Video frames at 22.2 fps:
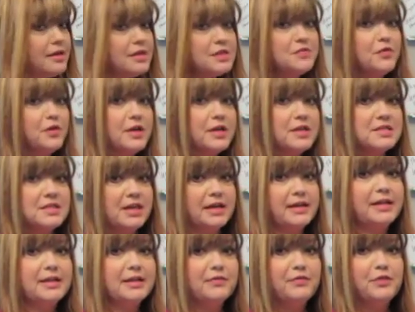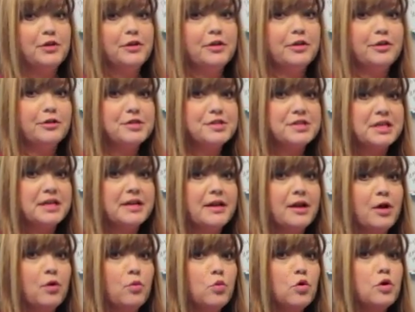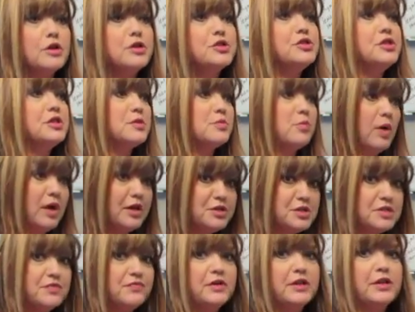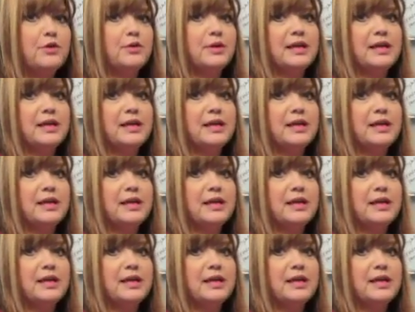It's very exciting. If you don't understand how it works, just watch this video